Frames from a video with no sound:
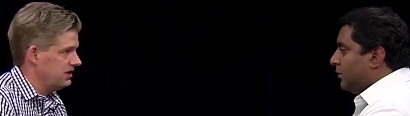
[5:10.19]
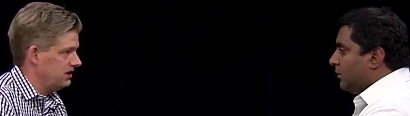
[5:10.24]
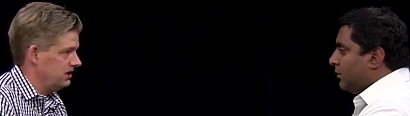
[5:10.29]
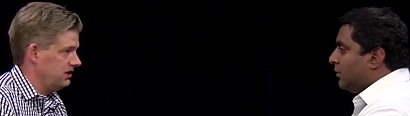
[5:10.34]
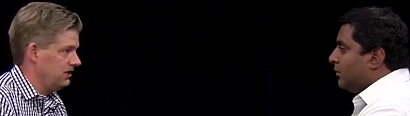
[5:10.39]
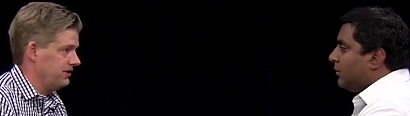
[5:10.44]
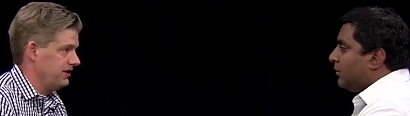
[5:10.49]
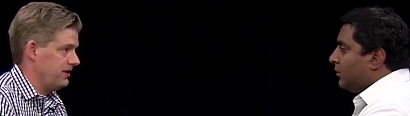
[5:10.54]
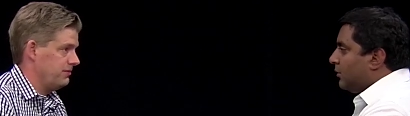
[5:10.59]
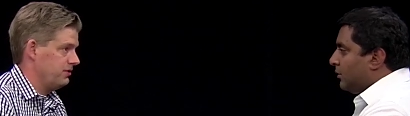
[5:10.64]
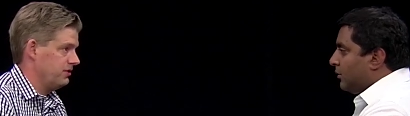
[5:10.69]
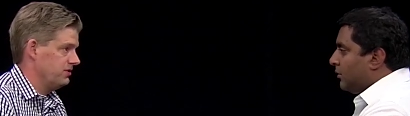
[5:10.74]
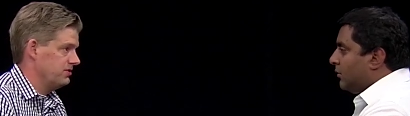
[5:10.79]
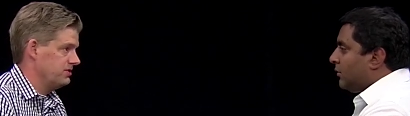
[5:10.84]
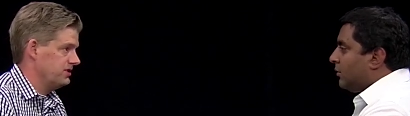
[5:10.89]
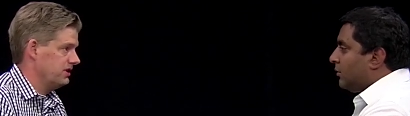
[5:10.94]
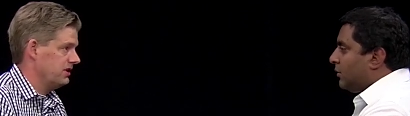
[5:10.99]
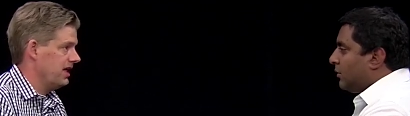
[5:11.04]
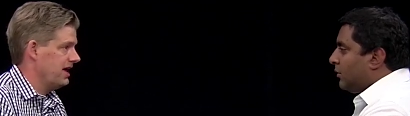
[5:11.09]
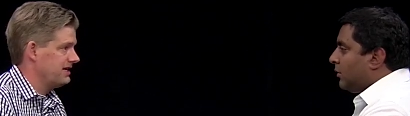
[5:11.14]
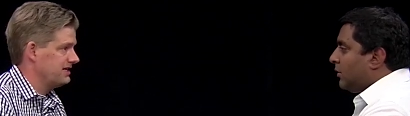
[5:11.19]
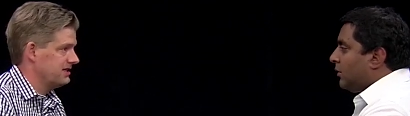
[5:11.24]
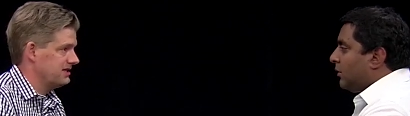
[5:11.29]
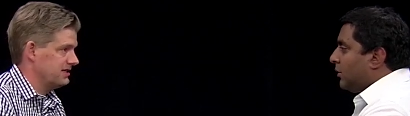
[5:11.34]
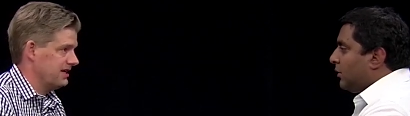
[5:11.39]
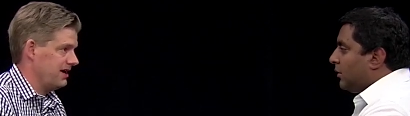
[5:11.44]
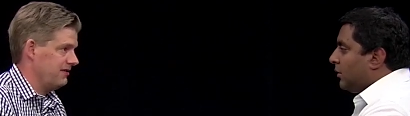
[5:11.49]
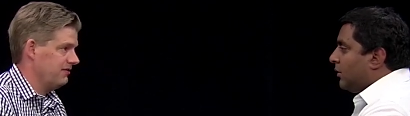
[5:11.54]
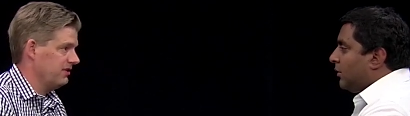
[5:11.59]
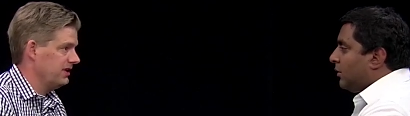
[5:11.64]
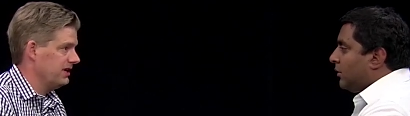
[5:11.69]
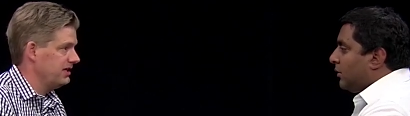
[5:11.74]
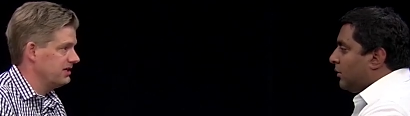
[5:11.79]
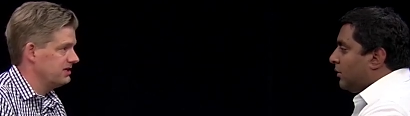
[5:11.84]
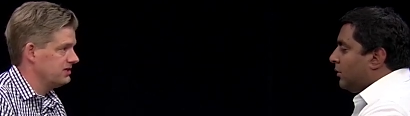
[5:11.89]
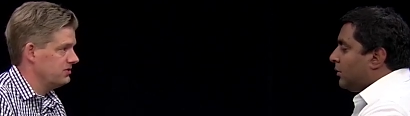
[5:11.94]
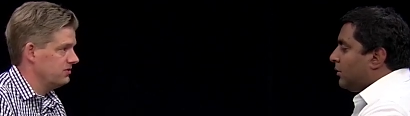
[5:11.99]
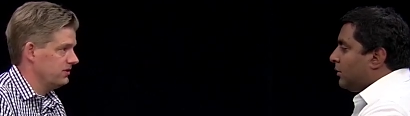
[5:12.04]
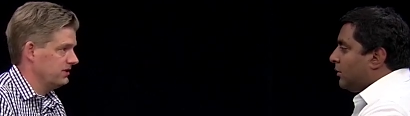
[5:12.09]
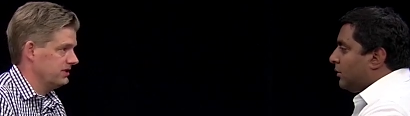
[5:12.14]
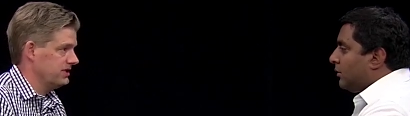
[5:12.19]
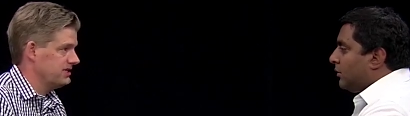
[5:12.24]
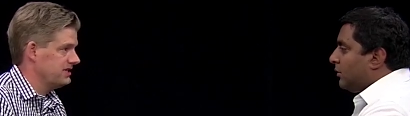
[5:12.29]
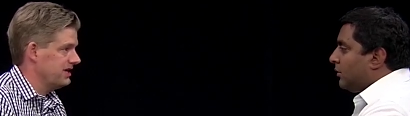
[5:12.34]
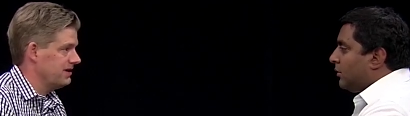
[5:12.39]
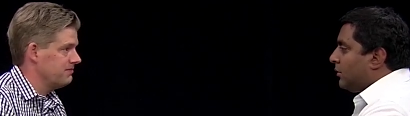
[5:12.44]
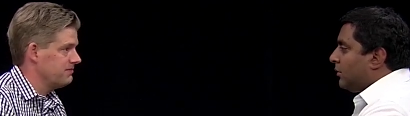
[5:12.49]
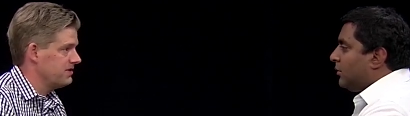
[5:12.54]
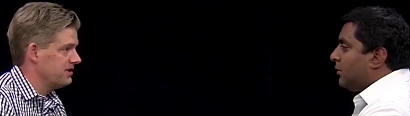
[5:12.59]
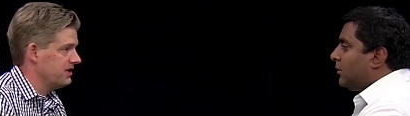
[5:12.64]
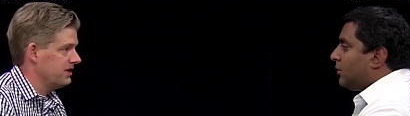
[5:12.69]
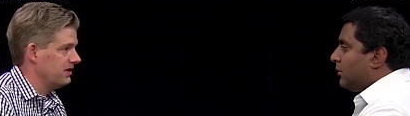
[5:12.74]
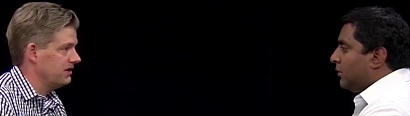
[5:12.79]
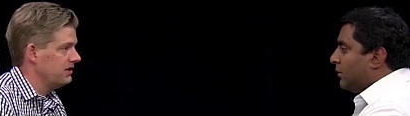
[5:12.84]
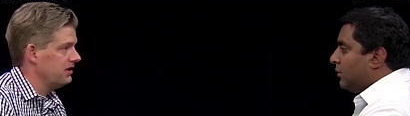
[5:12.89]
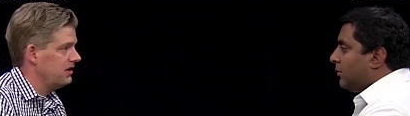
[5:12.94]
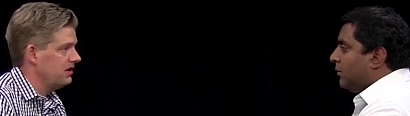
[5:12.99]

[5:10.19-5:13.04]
Speaker 1: you know, they produce the glasses. Everlane is doing the same thing